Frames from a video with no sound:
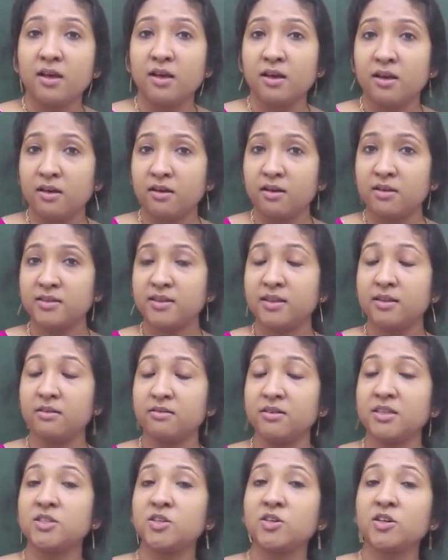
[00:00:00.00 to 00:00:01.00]

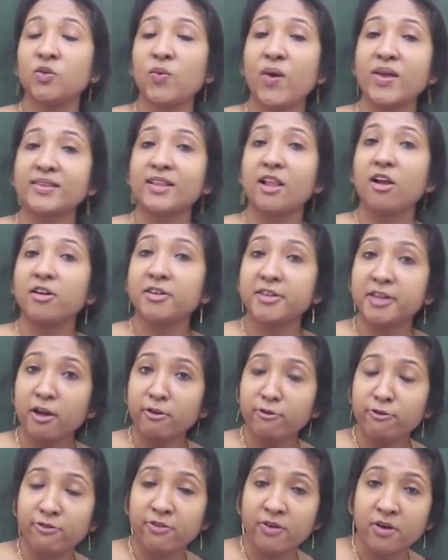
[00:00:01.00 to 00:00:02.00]
a lot
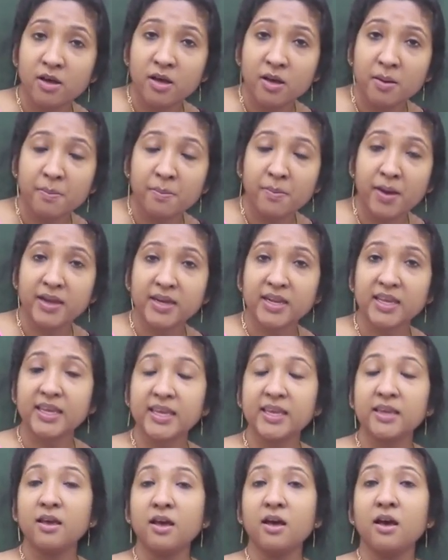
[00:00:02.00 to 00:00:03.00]
of
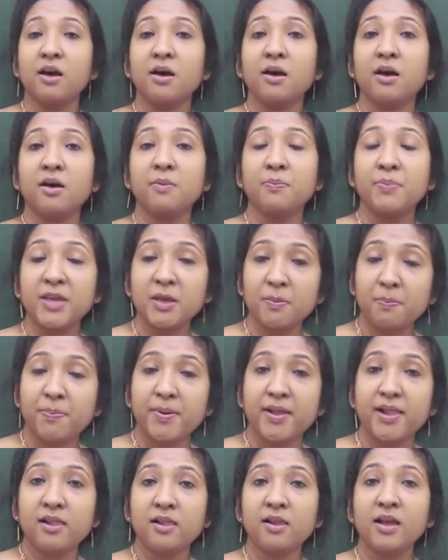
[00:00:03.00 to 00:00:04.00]
money,
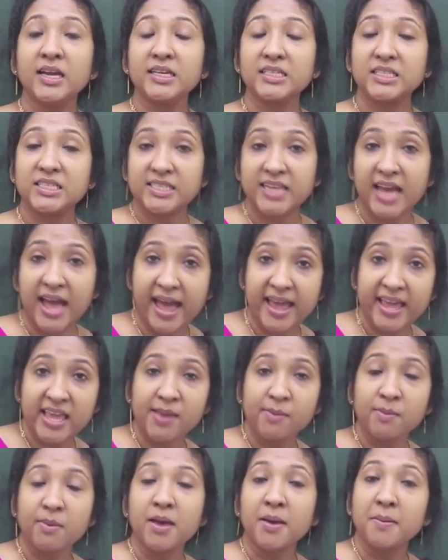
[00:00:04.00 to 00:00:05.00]
people,
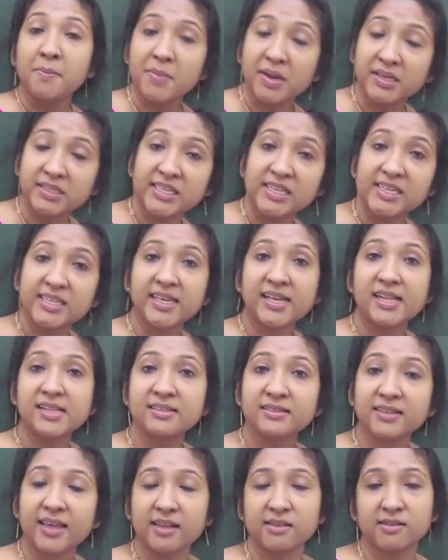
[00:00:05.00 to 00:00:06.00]
time,
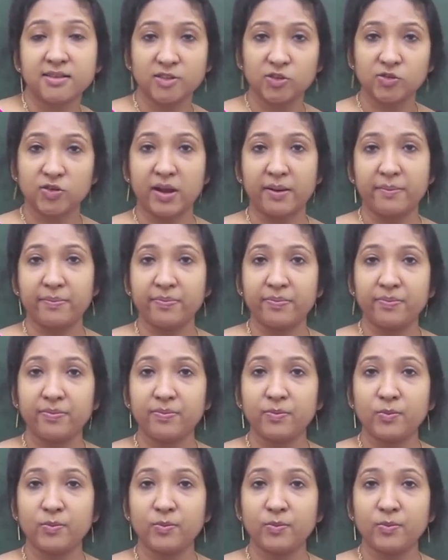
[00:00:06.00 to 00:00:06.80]
materials, etc.